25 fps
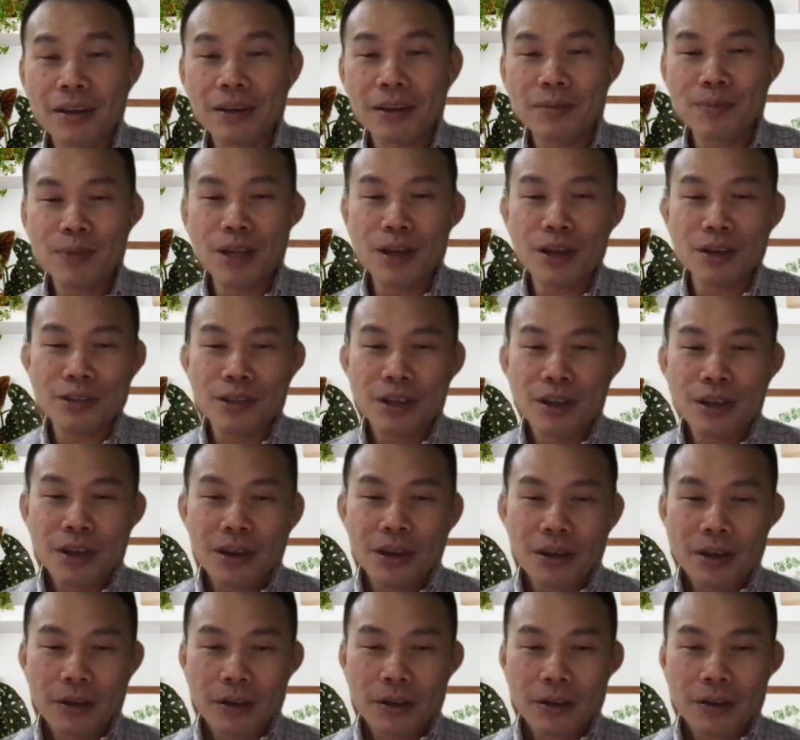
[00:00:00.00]
Because
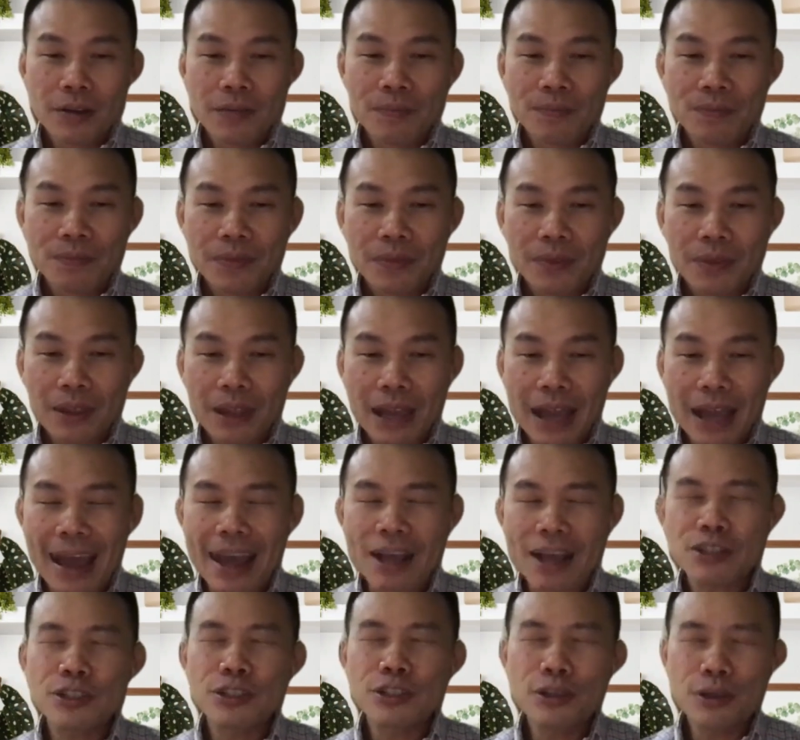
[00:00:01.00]

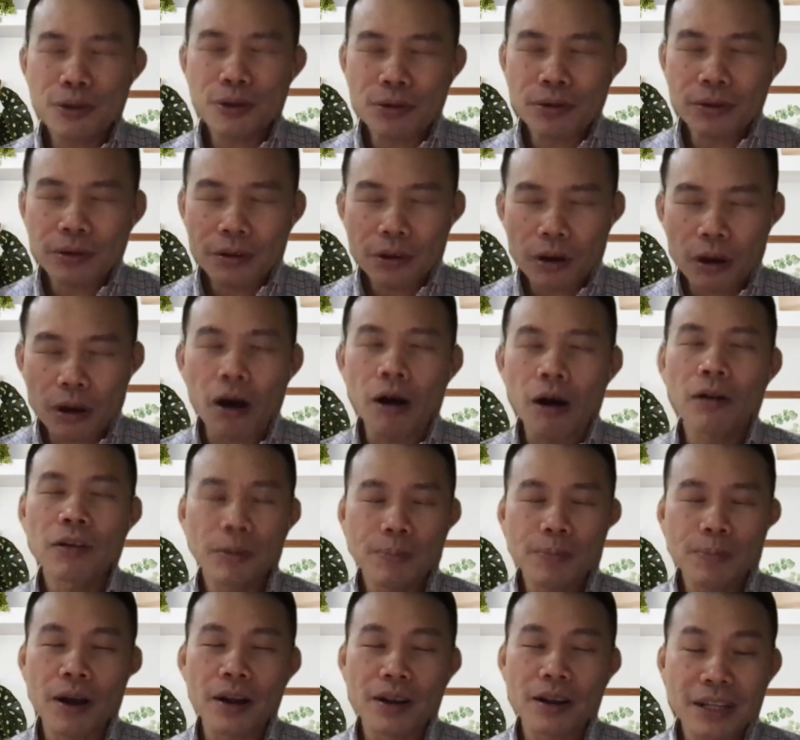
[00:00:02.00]
as you call
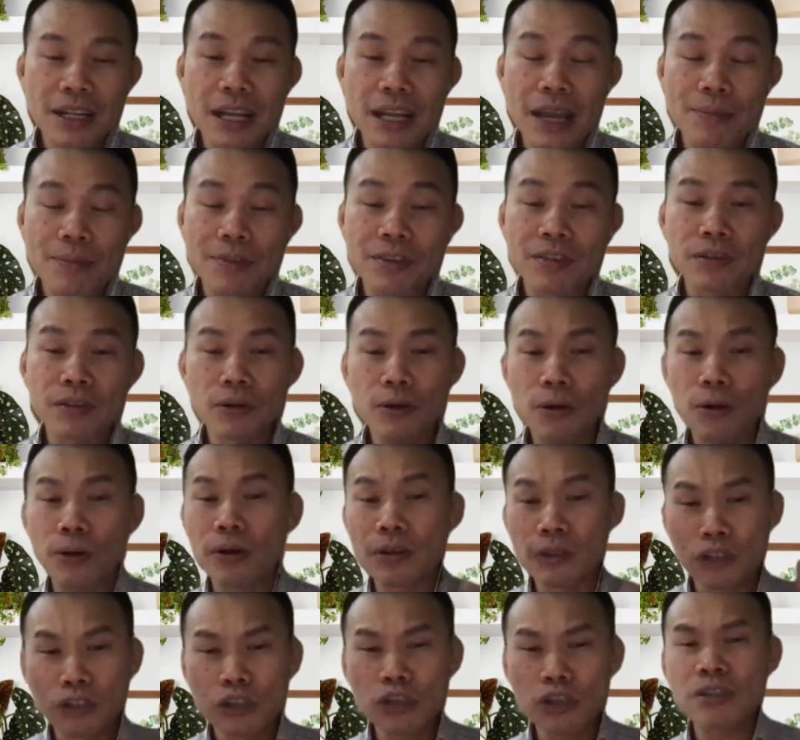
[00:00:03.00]
upon the name of the
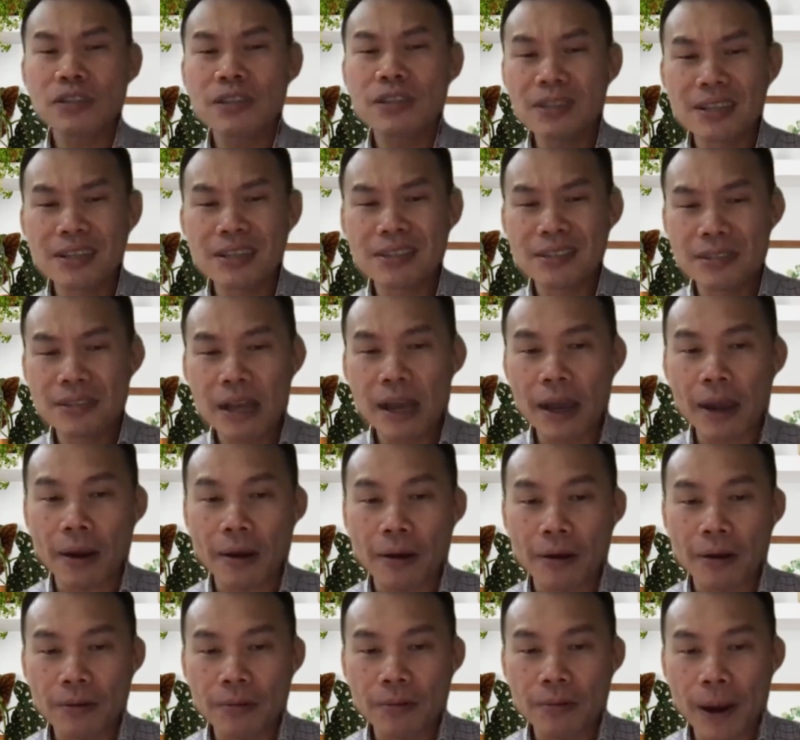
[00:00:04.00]
Lord, Jesus is
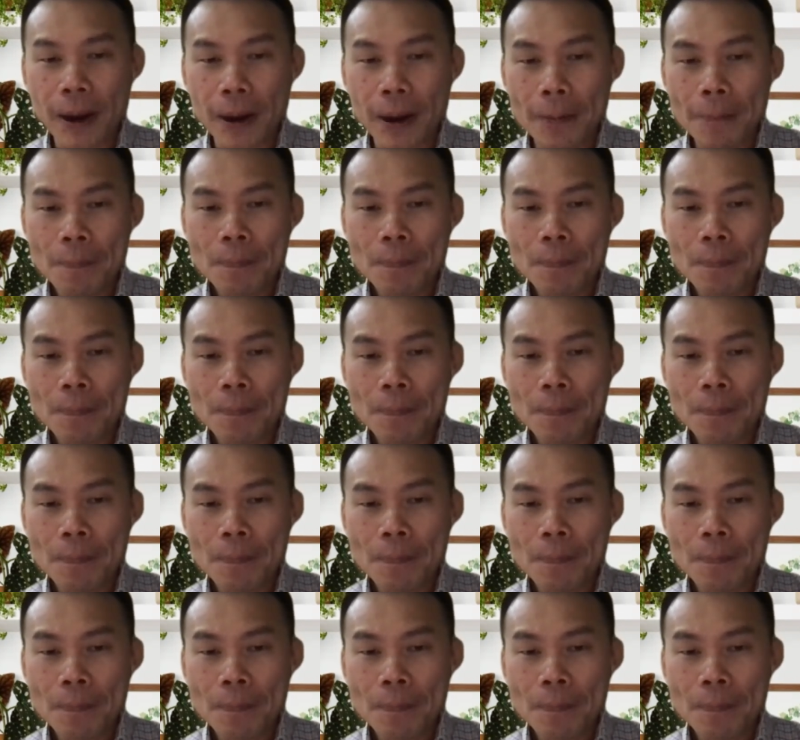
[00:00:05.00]
there, right?